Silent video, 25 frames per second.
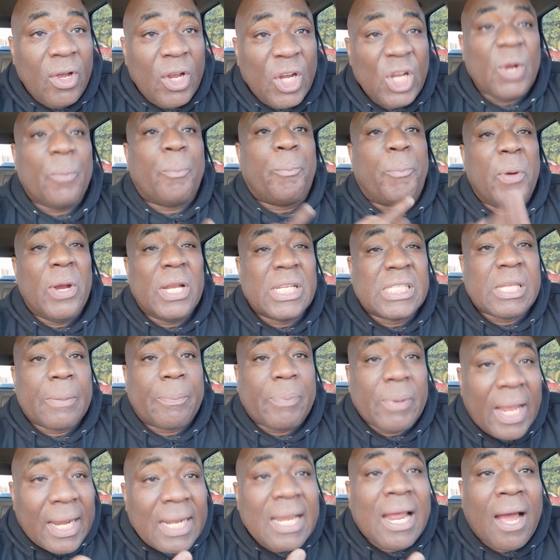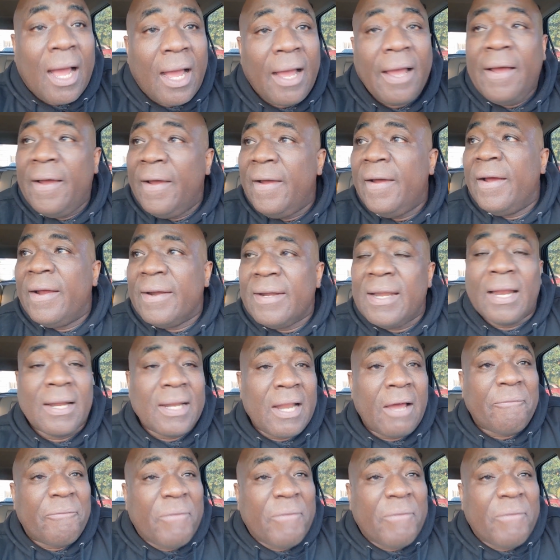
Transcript: The principle of that the